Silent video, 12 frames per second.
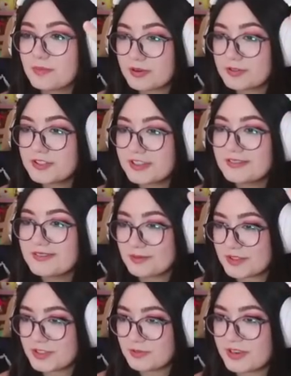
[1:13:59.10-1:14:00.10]
person
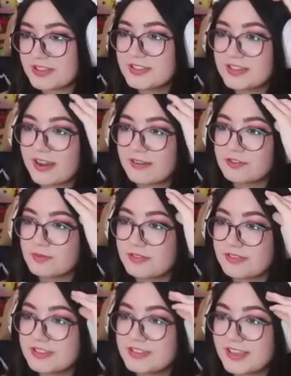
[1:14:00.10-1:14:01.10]
was arrested after
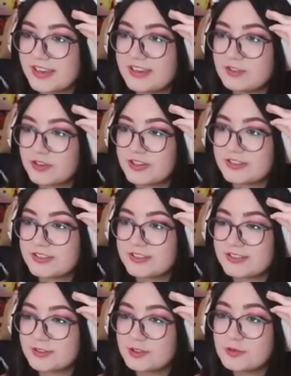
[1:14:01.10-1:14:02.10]
police say he tried to
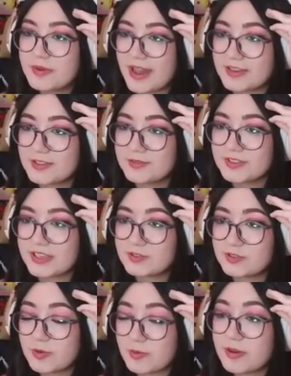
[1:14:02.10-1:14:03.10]
steal two packs of steaks
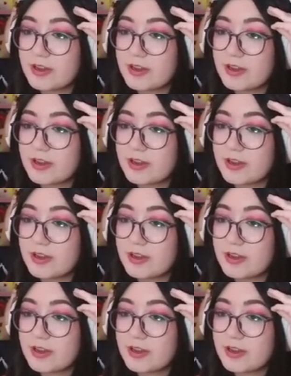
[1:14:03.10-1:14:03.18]
from a